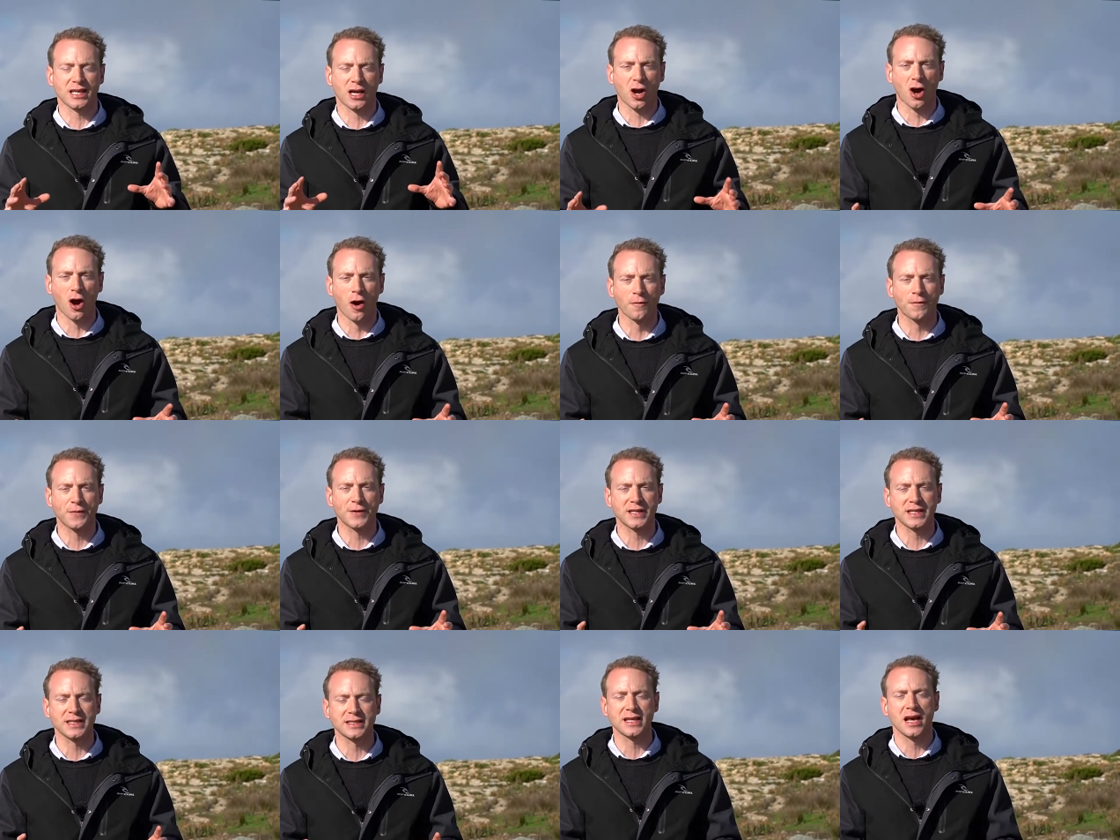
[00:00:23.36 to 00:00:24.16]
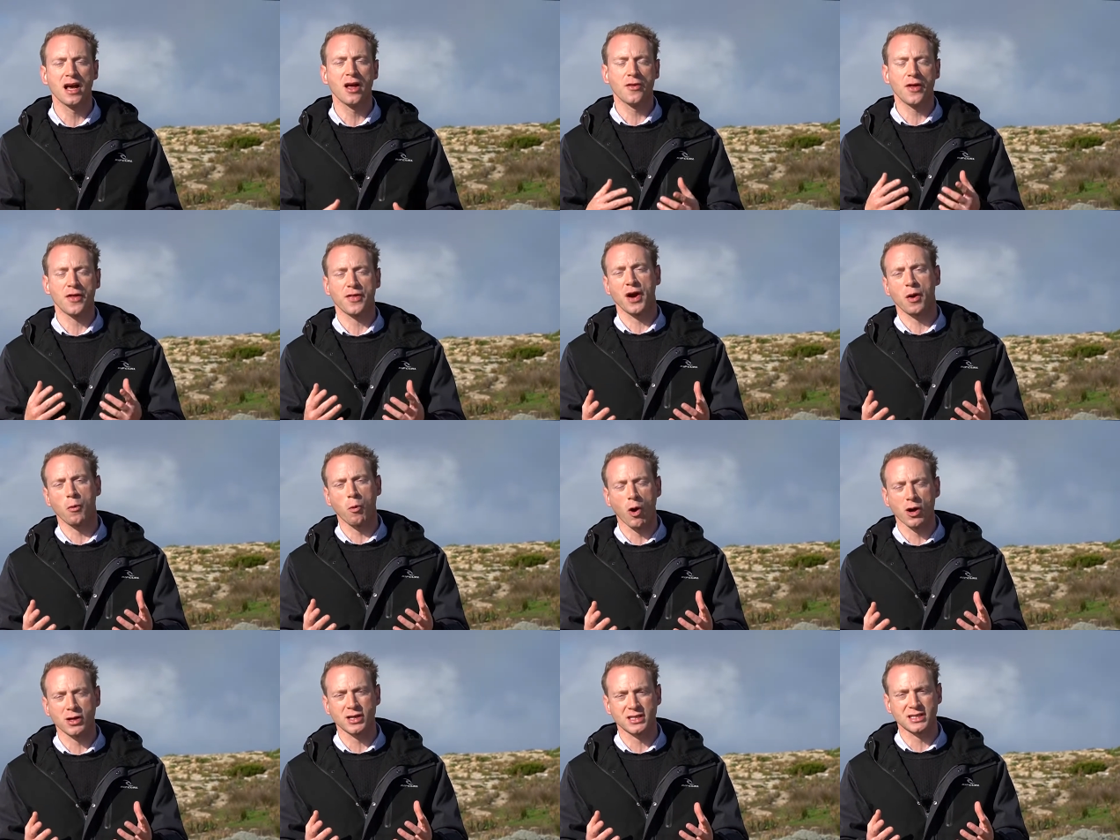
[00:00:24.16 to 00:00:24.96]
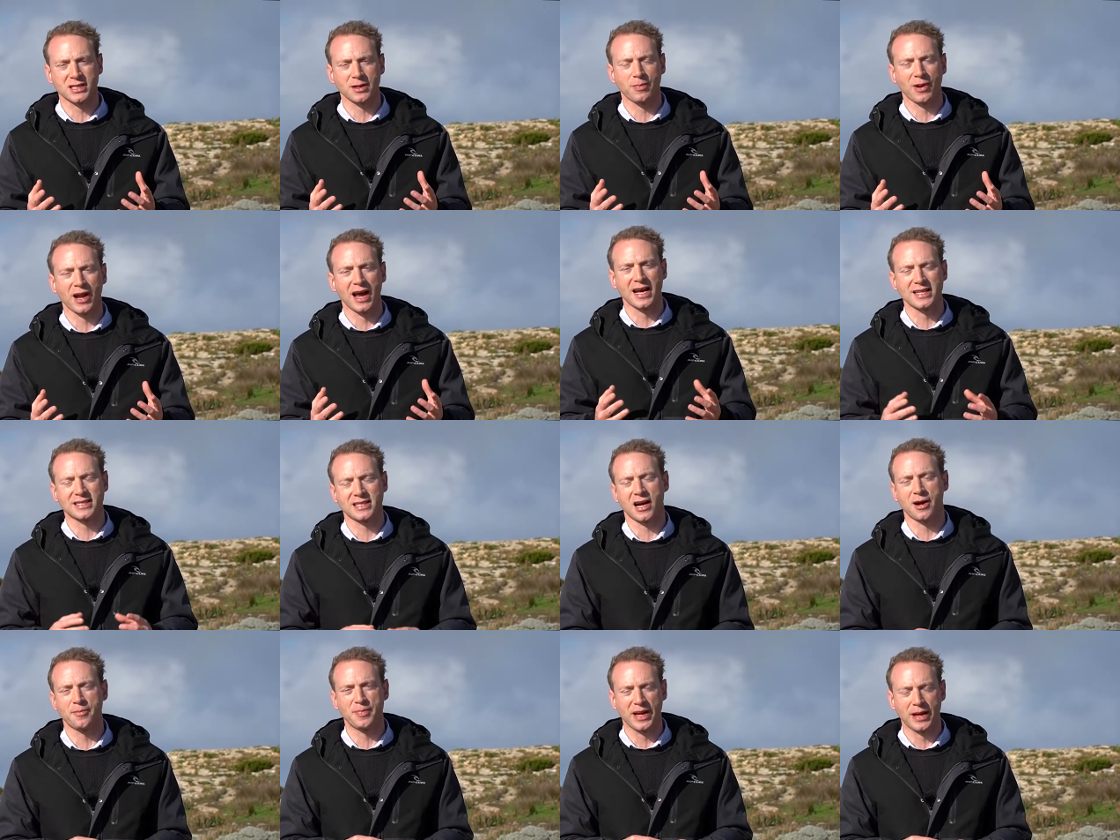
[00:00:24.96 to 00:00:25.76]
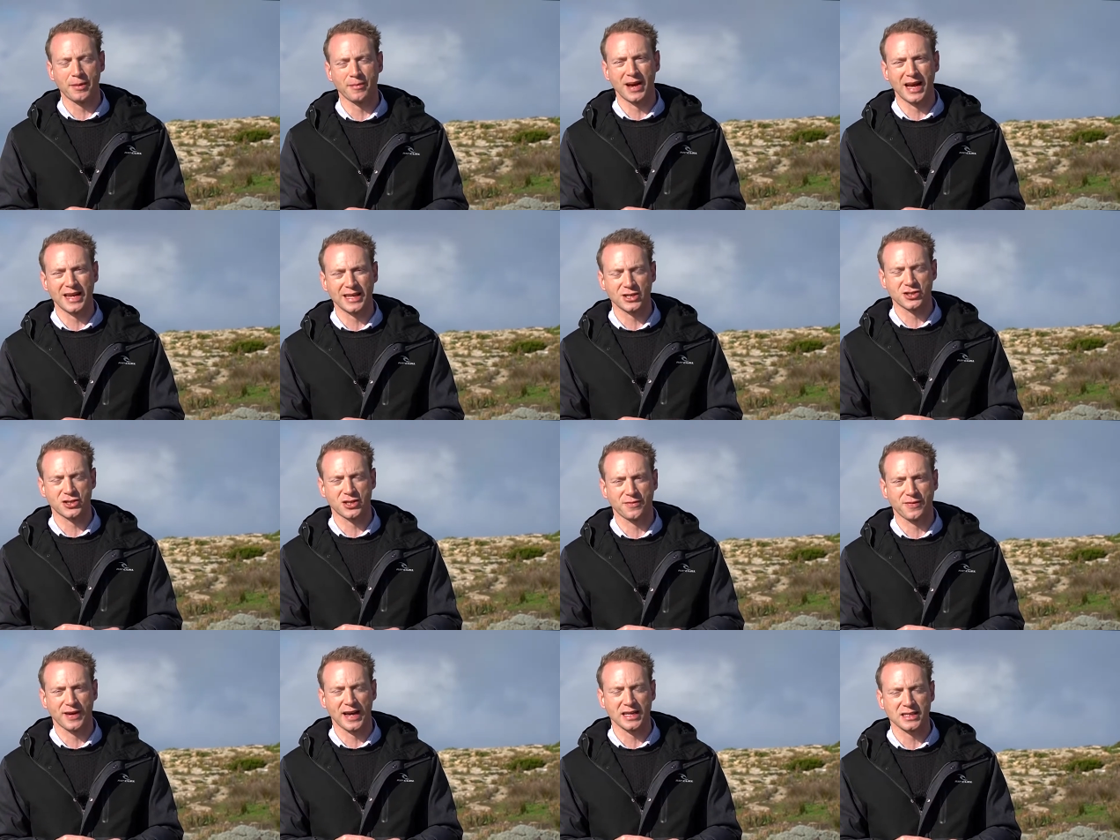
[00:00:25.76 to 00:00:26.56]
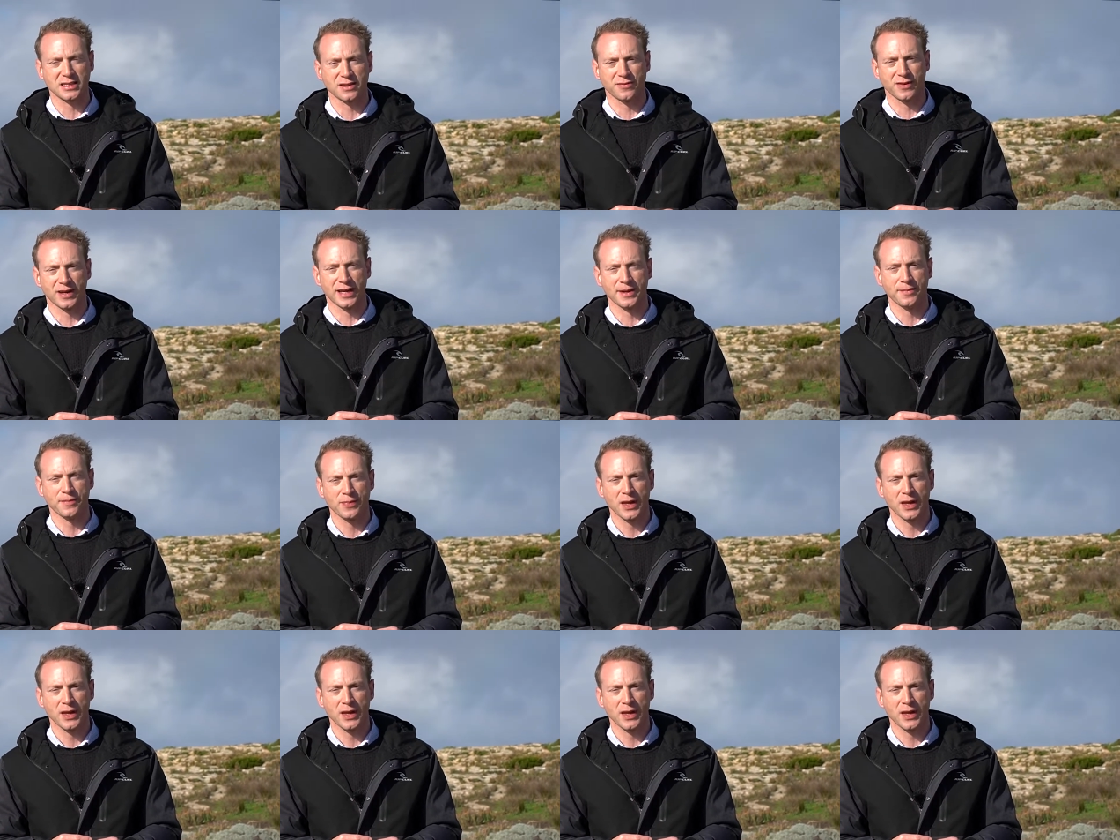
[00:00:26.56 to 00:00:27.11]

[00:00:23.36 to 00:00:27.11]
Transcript: the confidence that their water supplies are being managed effectively.